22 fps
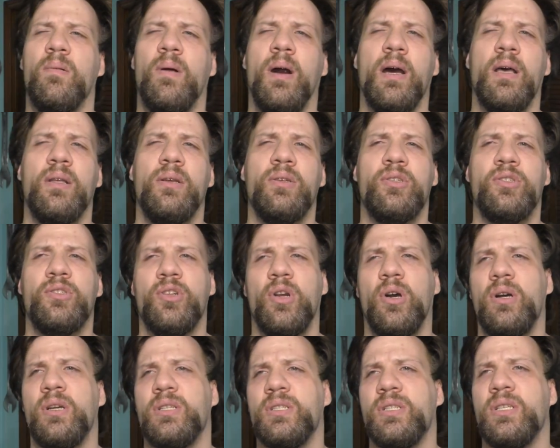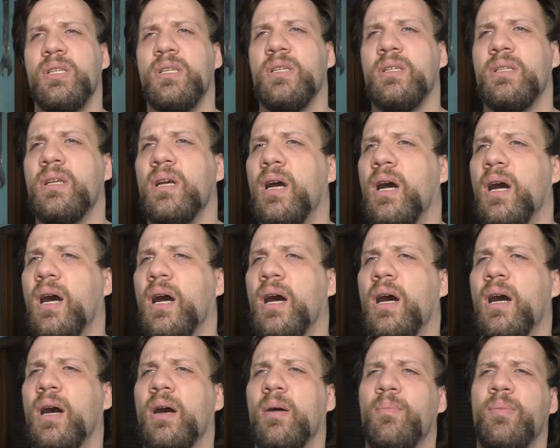wireless charging
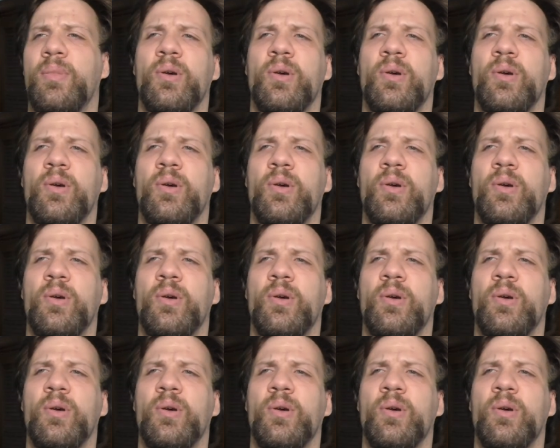uh,